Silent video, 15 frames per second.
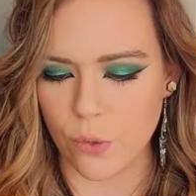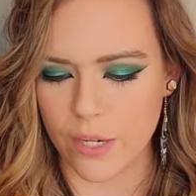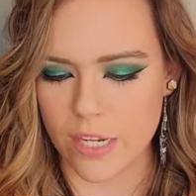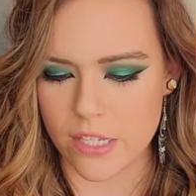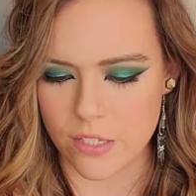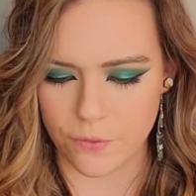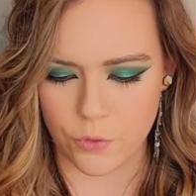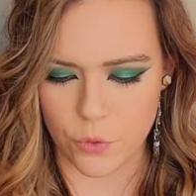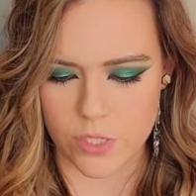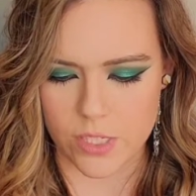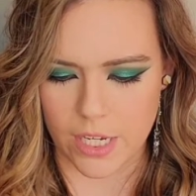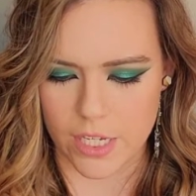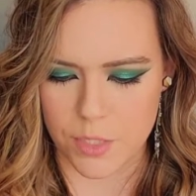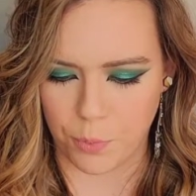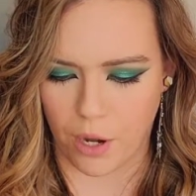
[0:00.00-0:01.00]
it is a
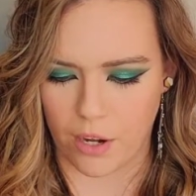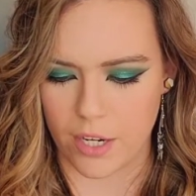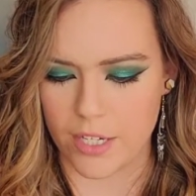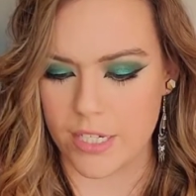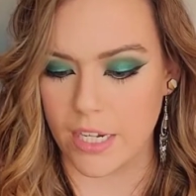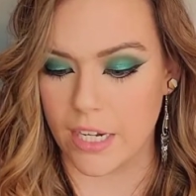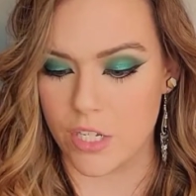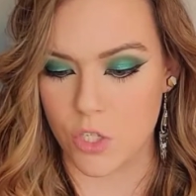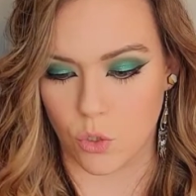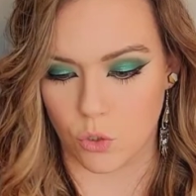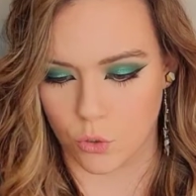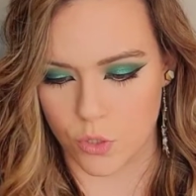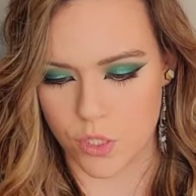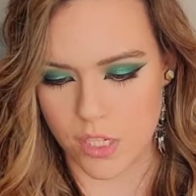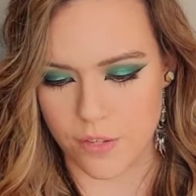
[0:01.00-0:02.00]
full-size product. It is
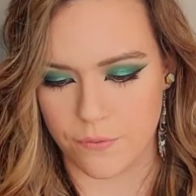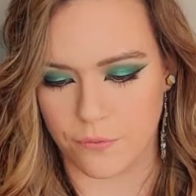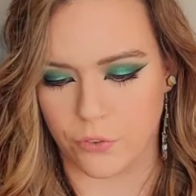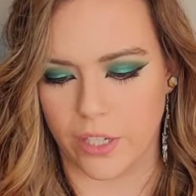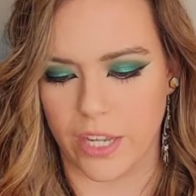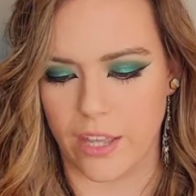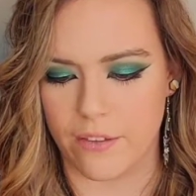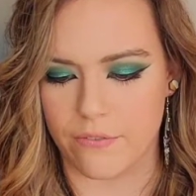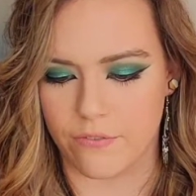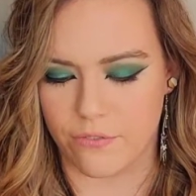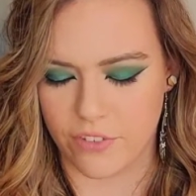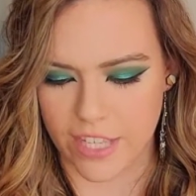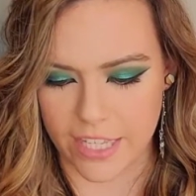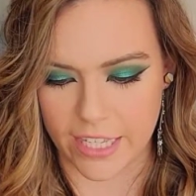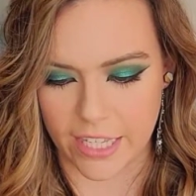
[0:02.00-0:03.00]
cruelty-free,
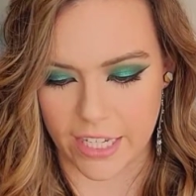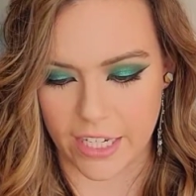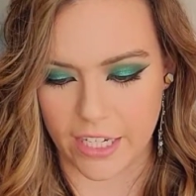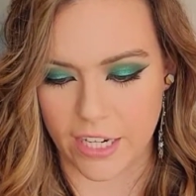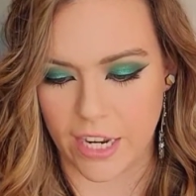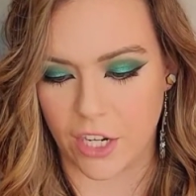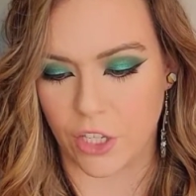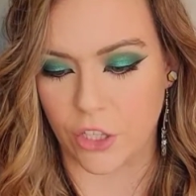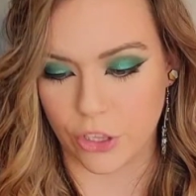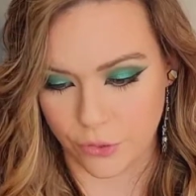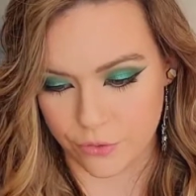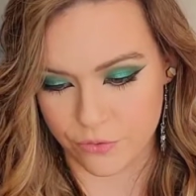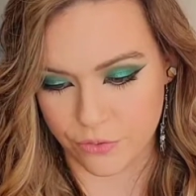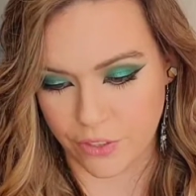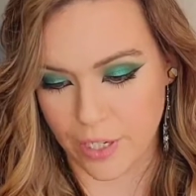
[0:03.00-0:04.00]
vegan,
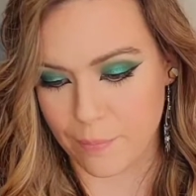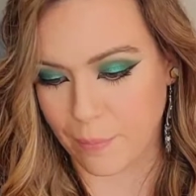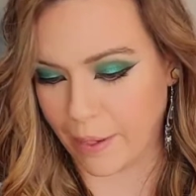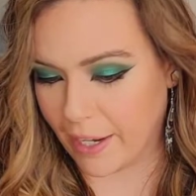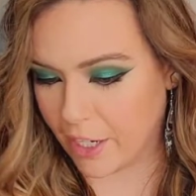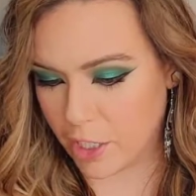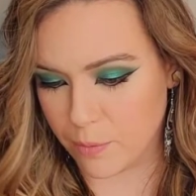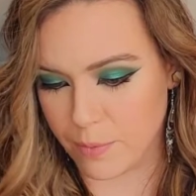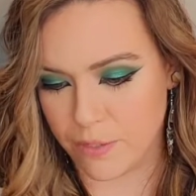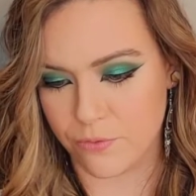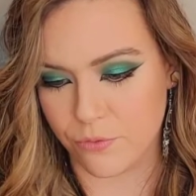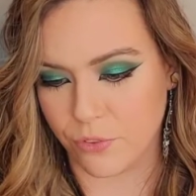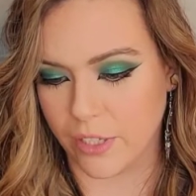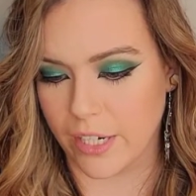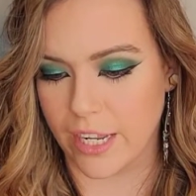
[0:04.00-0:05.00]
gluten-free,
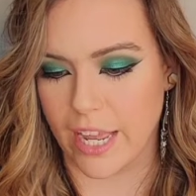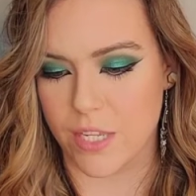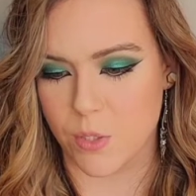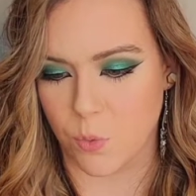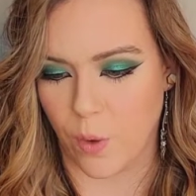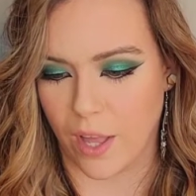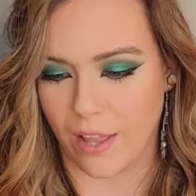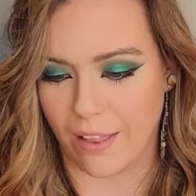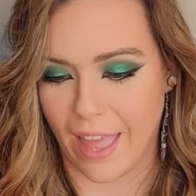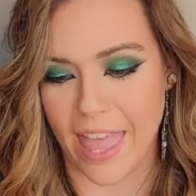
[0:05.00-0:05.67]
paraben-free as well.